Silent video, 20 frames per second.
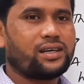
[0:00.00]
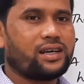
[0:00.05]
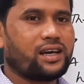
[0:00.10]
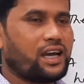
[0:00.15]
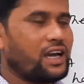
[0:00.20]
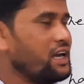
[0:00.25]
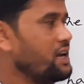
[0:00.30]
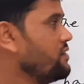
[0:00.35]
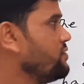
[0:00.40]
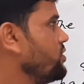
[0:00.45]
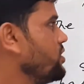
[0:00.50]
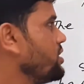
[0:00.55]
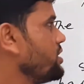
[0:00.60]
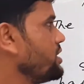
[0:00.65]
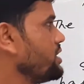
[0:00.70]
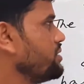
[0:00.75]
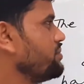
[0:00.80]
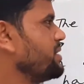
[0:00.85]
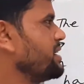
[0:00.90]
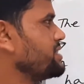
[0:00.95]
I have
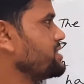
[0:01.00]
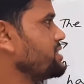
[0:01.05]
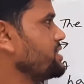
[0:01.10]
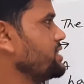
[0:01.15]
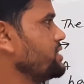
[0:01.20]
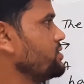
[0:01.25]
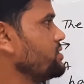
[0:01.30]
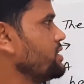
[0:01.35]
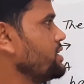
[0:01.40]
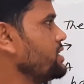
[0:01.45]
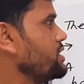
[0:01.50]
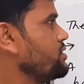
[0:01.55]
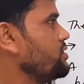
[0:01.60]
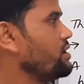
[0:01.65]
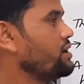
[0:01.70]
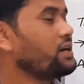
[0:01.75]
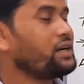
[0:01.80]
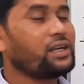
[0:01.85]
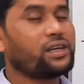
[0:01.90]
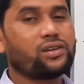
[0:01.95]
already mentioned you that
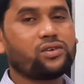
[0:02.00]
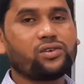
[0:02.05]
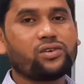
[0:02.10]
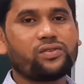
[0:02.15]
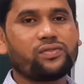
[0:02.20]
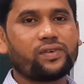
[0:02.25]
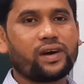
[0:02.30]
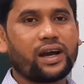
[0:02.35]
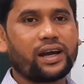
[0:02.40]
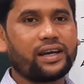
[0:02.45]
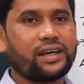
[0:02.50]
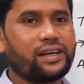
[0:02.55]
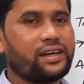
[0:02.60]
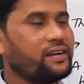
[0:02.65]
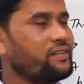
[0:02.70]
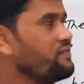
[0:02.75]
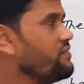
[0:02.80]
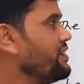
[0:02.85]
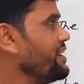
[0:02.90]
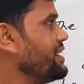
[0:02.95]
when we
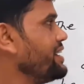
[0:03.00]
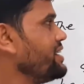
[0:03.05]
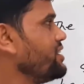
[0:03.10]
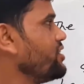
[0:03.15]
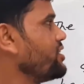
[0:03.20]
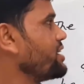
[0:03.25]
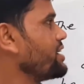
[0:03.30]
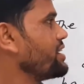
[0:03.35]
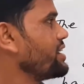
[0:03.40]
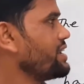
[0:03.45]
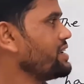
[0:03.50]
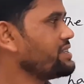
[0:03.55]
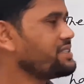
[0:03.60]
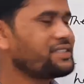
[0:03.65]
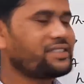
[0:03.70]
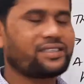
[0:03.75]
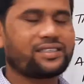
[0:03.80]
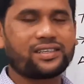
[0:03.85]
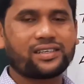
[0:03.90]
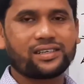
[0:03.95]
find very or
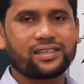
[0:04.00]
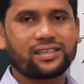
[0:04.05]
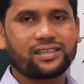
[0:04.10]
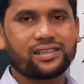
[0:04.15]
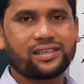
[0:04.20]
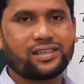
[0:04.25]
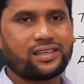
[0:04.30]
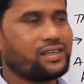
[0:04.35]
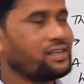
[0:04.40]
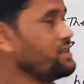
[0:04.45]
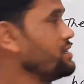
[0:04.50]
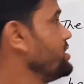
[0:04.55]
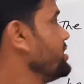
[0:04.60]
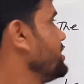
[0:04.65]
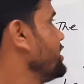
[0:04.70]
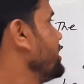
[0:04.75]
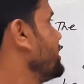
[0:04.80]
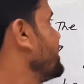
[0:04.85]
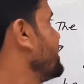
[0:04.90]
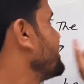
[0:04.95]
great in
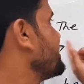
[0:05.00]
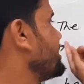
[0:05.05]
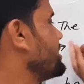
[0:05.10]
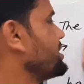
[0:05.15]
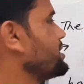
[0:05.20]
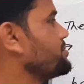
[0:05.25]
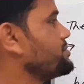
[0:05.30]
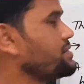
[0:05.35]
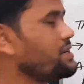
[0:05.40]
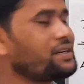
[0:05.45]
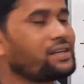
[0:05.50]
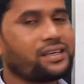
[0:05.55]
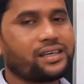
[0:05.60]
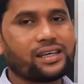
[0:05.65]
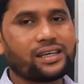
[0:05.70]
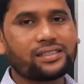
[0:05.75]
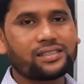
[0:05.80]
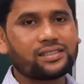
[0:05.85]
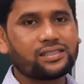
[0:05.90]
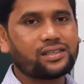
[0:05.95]
an assertive
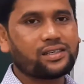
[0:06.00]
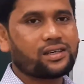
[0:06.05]
sentence,